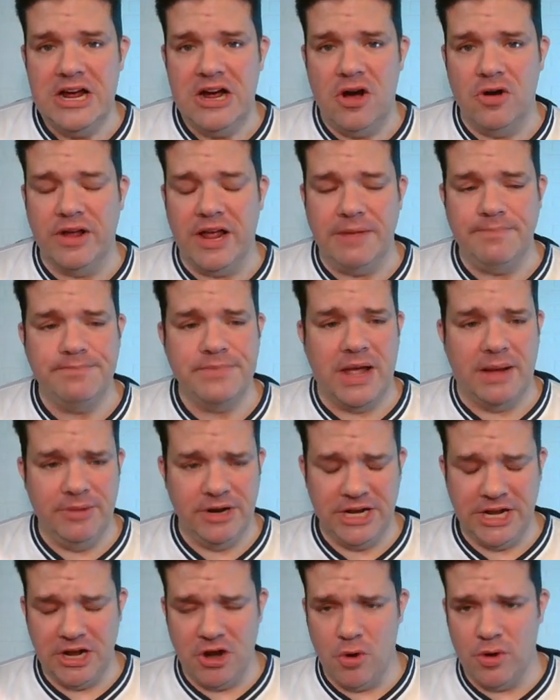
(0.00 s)
Okay, I'm going
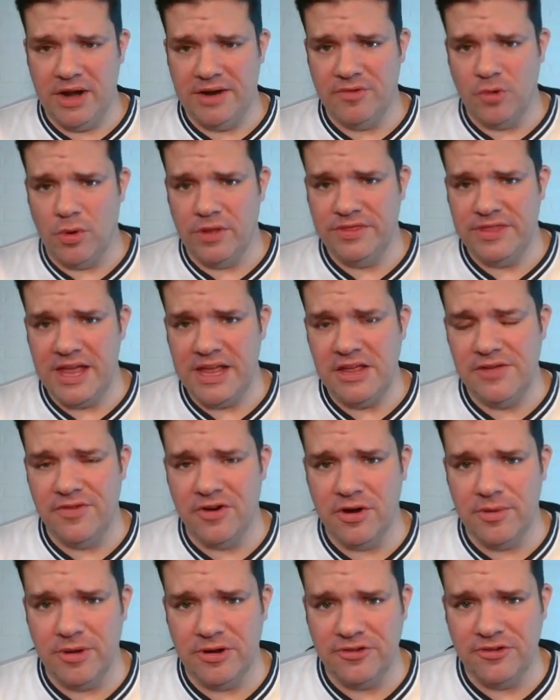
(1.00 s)
to get going, everyone. Thank you
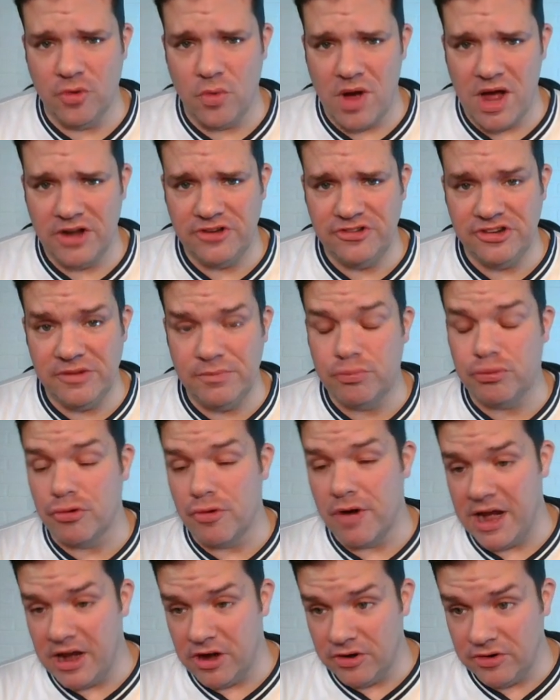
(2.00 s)
very much for watching.
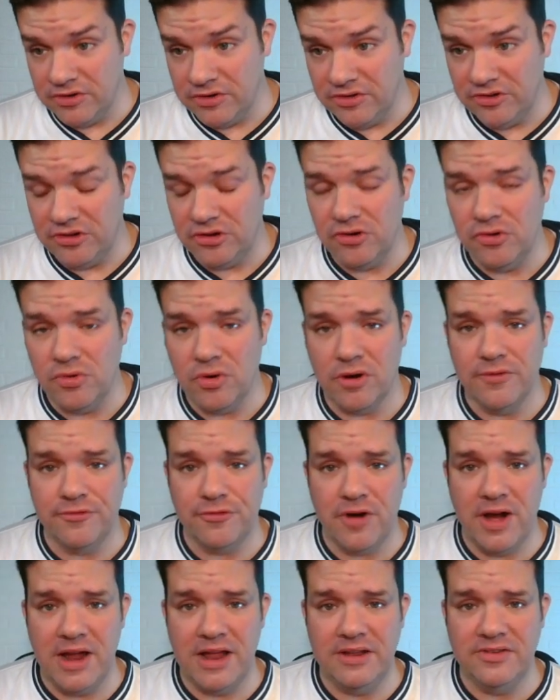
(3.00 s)
Prayers to her
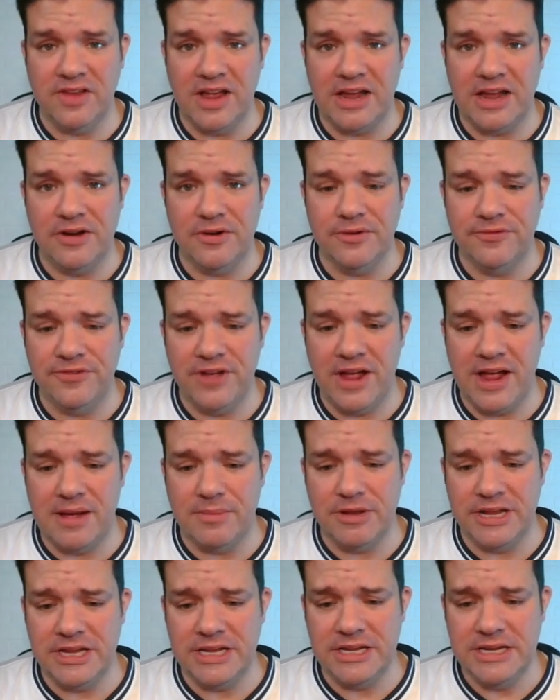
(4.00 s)
friends and her
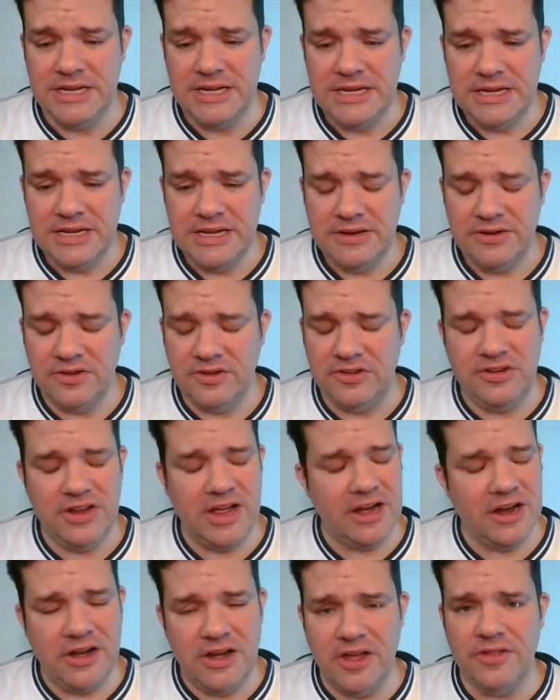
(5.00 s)
family. Just
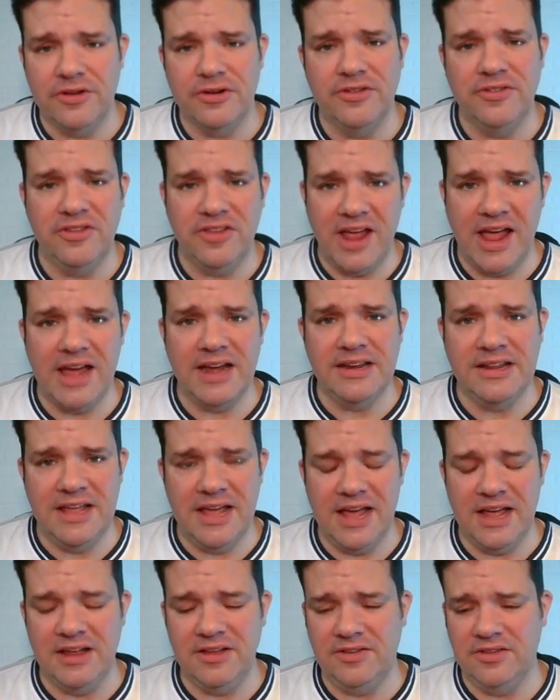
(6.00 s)
yet another sad
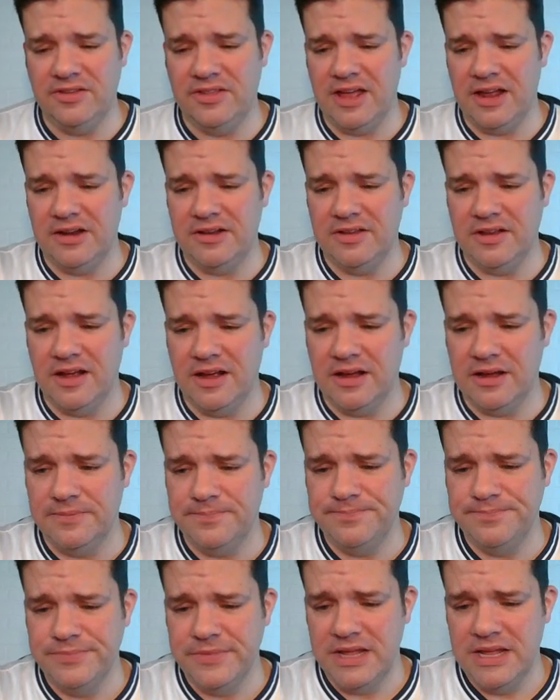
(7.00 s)
case that
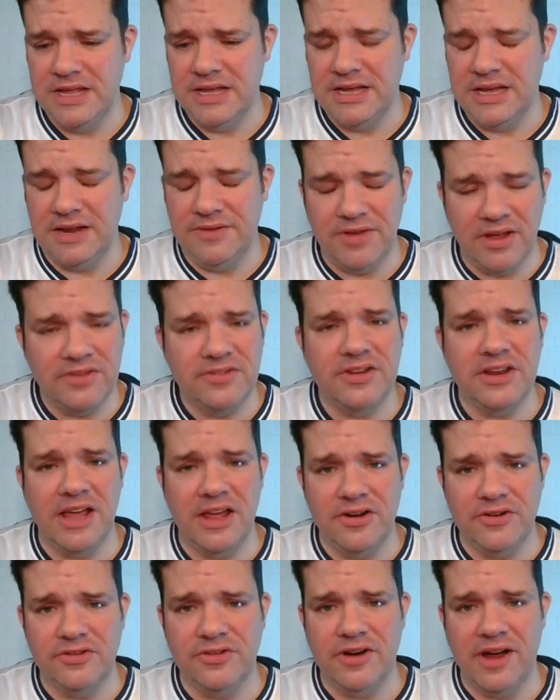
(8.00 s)

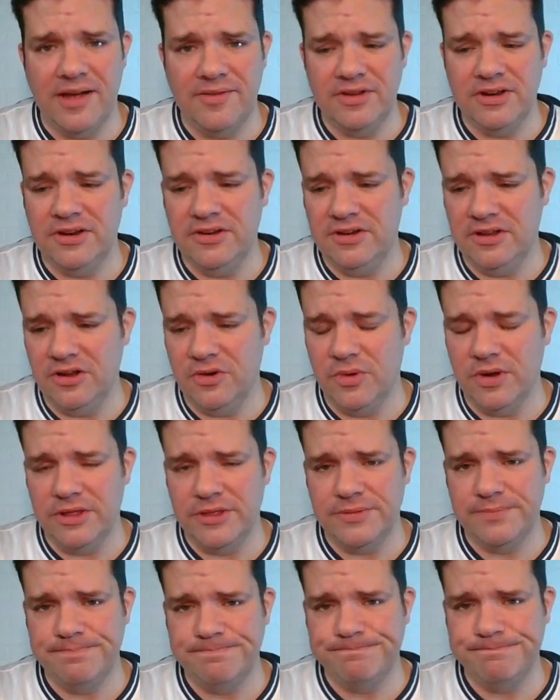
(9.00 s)
investigators are having to deal with.
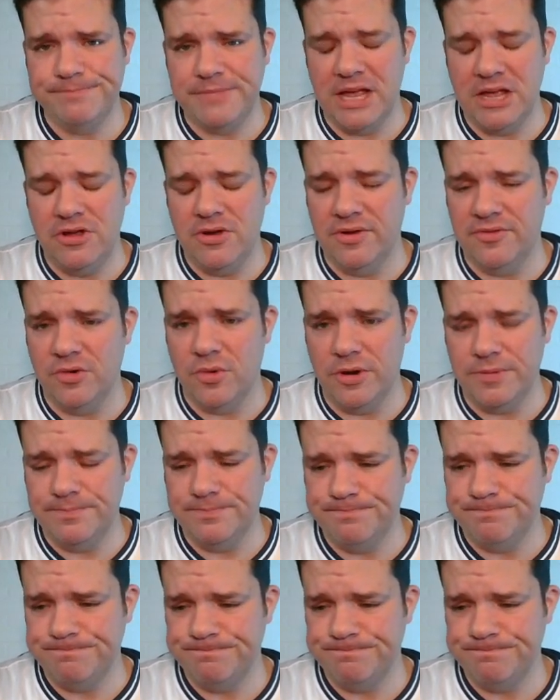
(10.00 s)
Thank you, everyone.